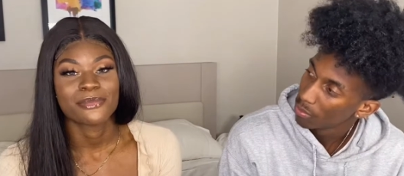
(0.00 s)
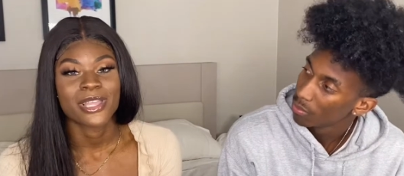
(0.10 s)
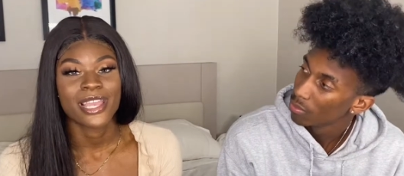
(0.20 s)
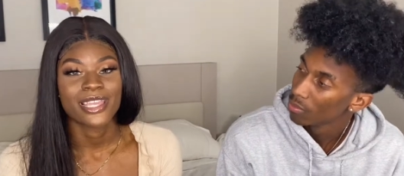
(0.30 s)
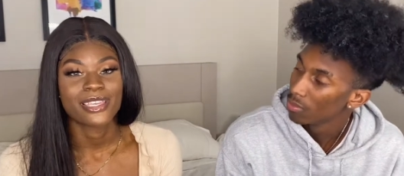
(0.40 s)

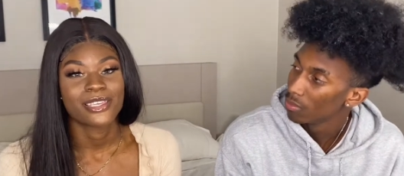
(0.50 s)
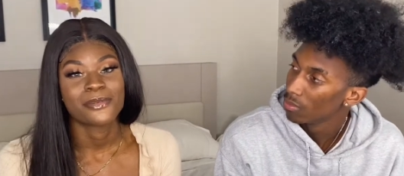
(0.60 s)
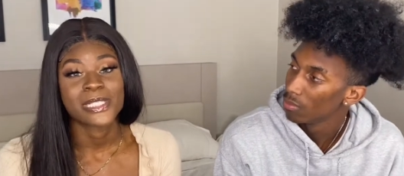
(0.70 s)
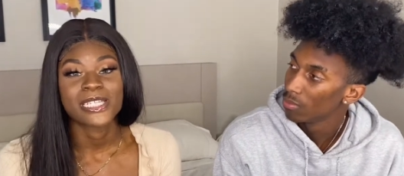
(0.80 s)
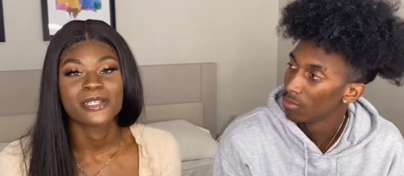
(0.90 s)
Speaker 1: like he
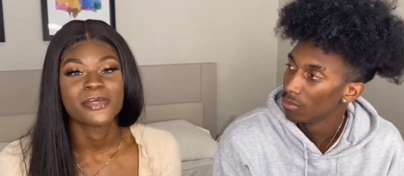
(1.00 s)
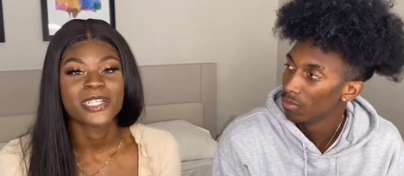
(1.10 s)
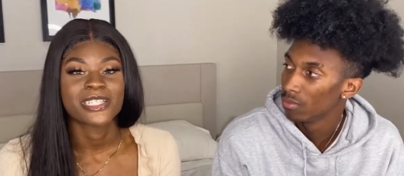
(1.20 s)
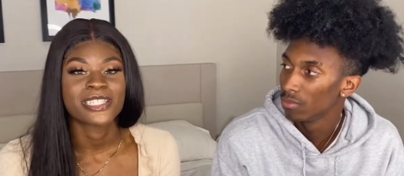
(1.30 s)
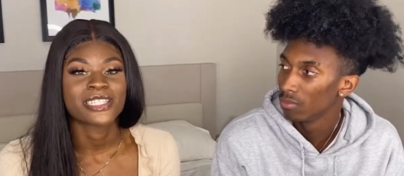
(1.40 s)
was a good
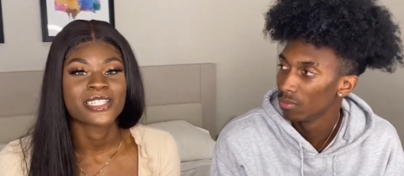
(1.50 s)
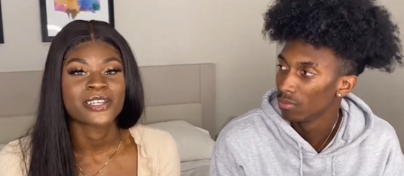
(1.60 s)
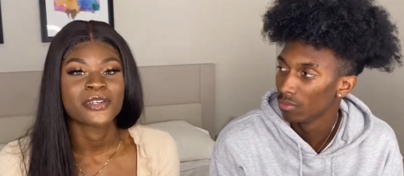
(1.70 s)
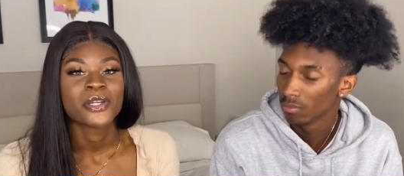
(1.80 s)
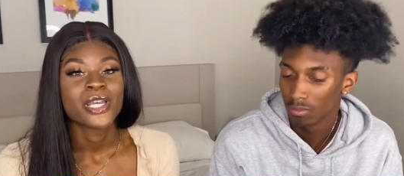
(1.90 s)
person. So
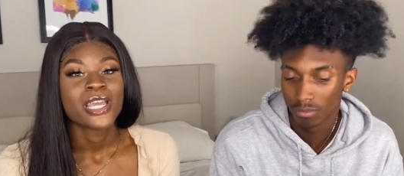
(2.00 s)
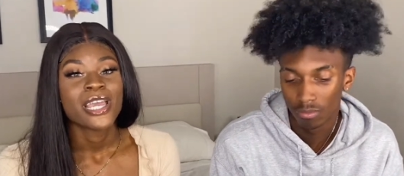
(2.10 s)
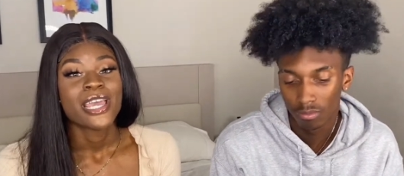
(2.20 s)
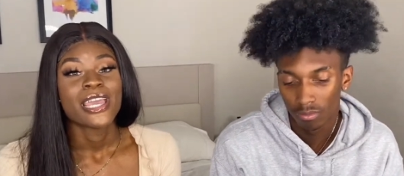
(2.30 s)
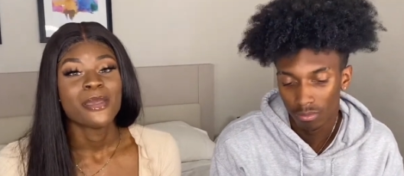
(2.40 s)

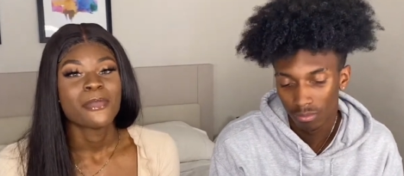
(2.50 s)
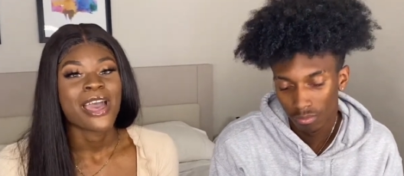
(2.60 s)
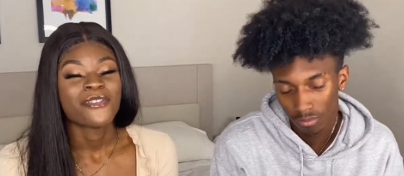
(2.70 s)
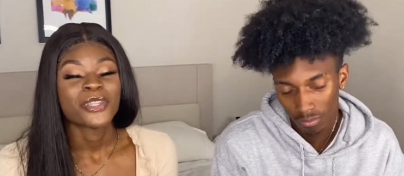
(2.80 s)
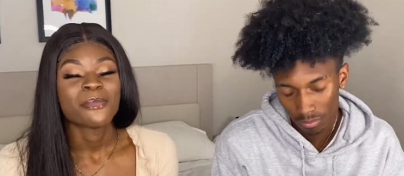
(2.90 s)
him
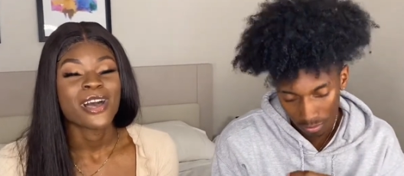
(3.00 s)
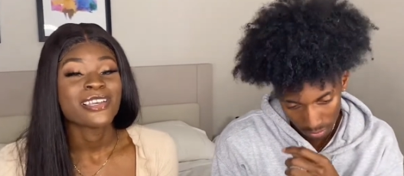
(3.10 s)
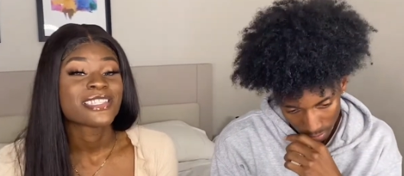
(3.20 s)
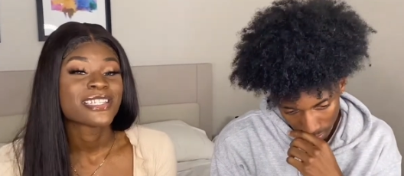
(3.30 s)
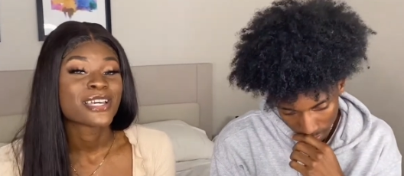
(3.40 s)
having the
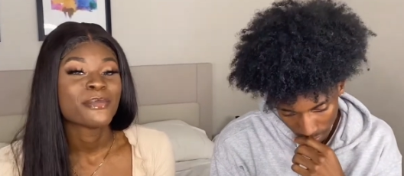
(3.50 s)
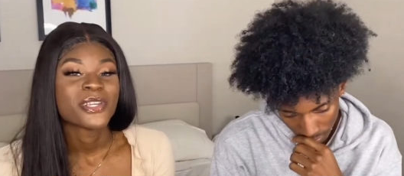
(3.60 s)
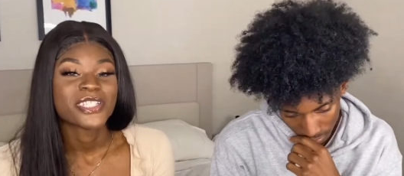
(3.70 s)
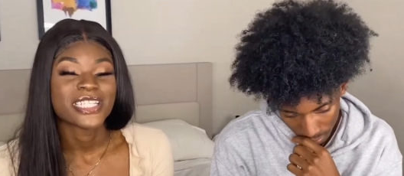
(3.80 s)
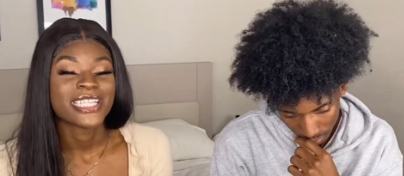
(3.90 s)
balls to come
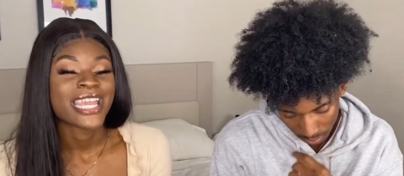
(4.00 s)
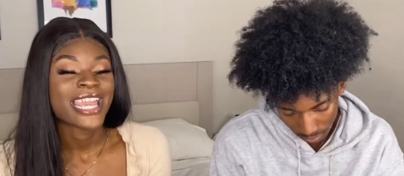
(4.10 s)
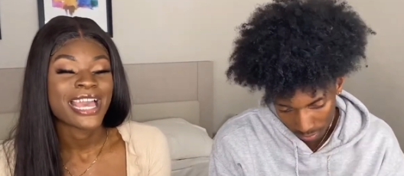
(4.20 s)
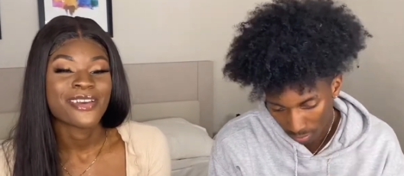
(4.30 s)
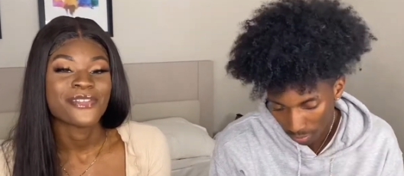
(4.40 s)
here today,
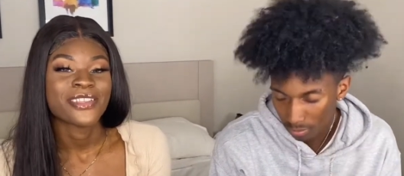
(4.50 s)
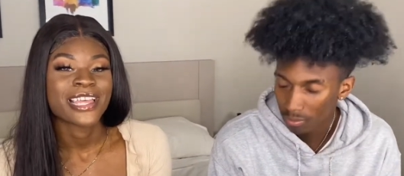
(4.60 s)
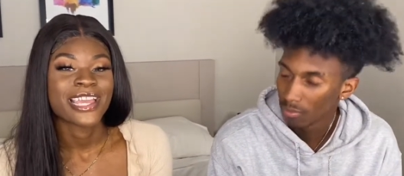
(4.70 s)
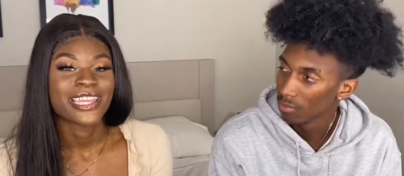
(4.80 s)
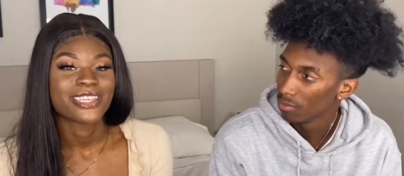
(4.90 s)
I feel
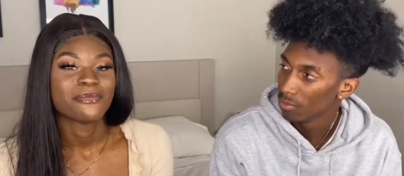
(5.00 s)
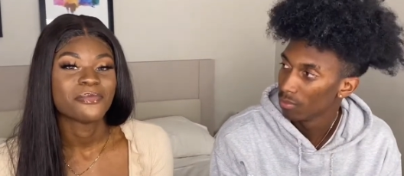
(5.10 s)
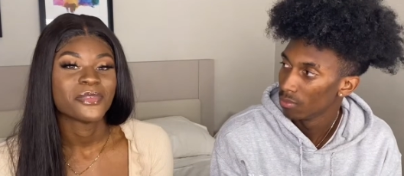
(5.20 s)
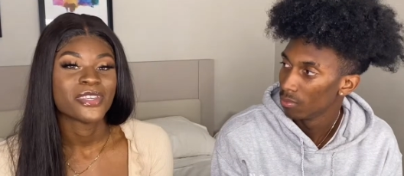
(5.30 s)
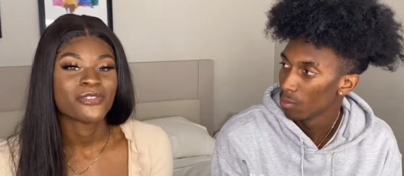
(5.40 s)

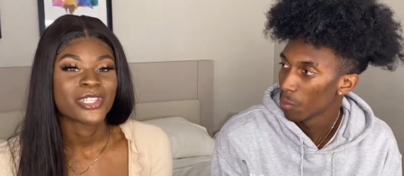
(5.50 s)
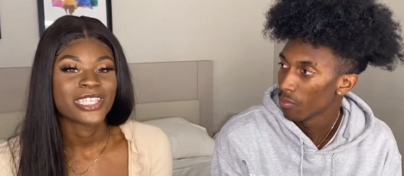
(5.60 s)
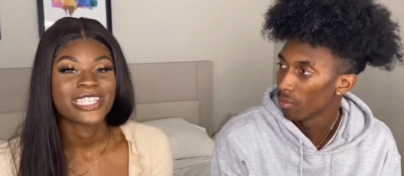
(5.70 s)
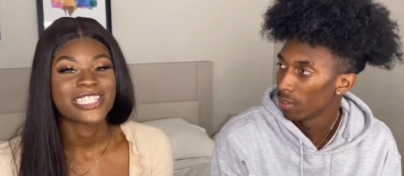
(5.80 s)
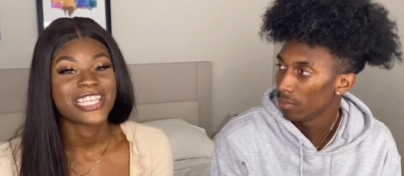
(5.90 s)
like he really
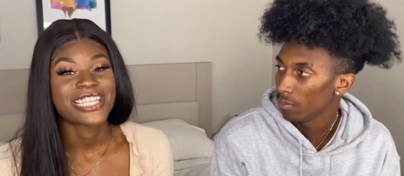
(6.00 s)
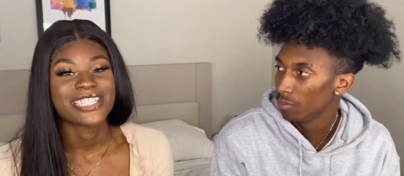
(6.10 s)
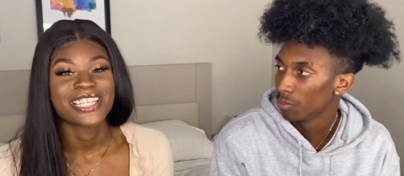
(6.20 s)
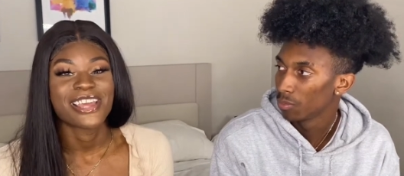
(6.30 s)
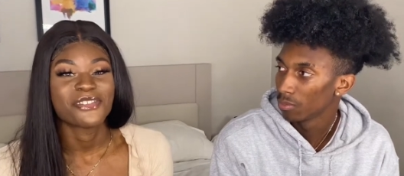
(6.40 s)
is
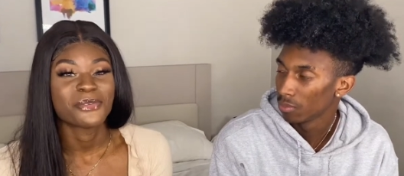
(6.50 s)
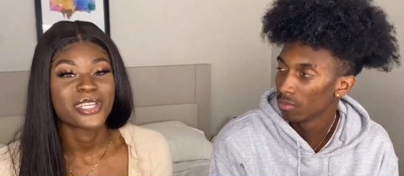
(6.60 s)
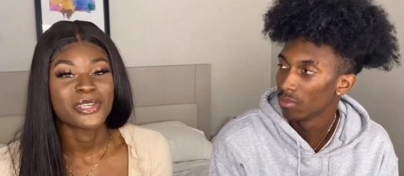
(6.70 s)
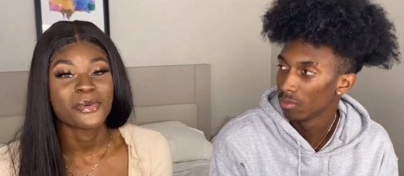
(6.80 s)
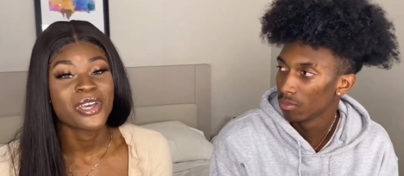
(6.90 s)
chasing after what
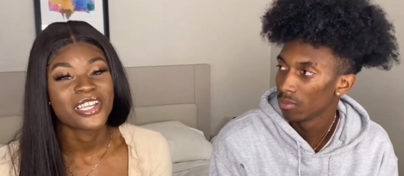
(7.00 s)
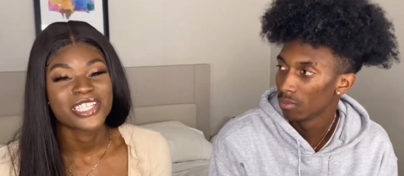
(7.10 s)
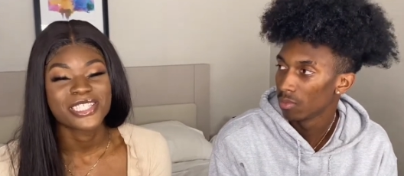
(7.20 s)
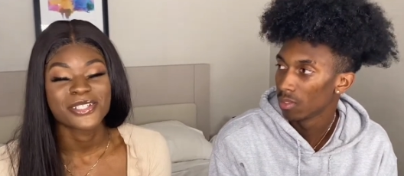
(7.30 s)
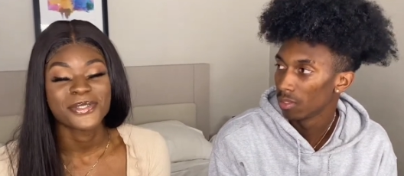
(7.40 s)
he wants.
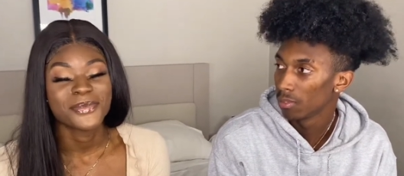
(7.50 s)
So